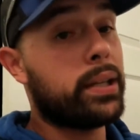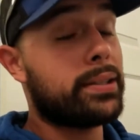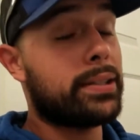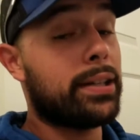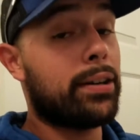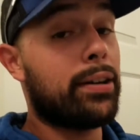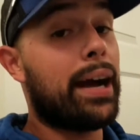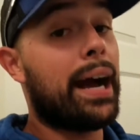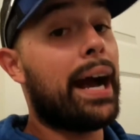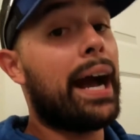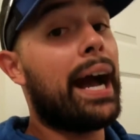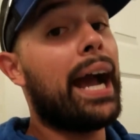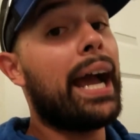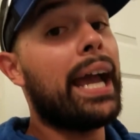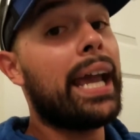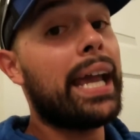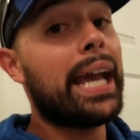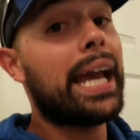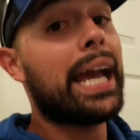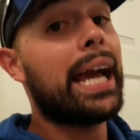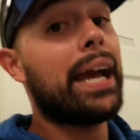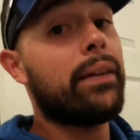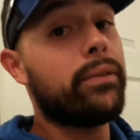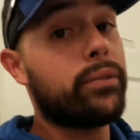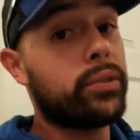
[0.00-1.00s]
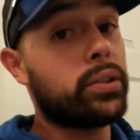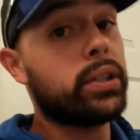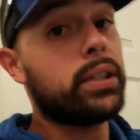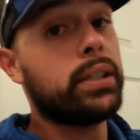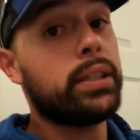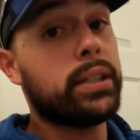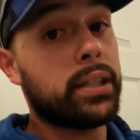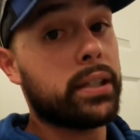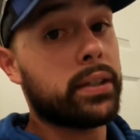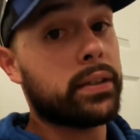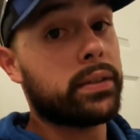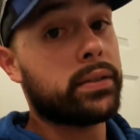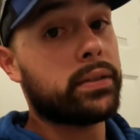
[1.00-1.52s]
Now, I have done
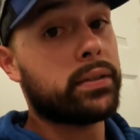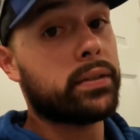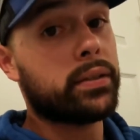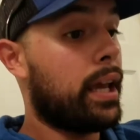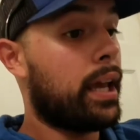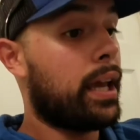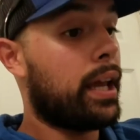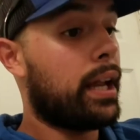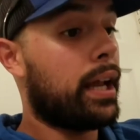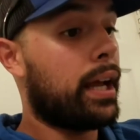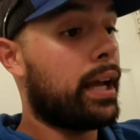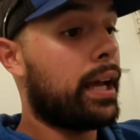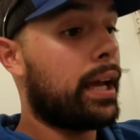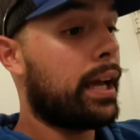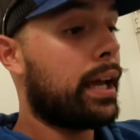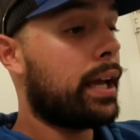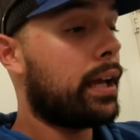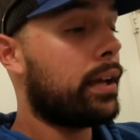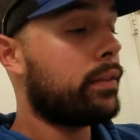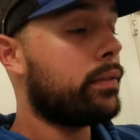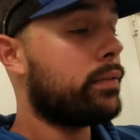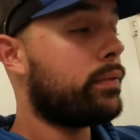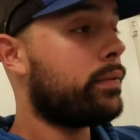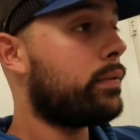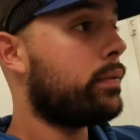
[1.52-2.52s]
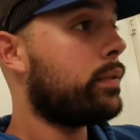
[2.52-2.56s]
this, and I have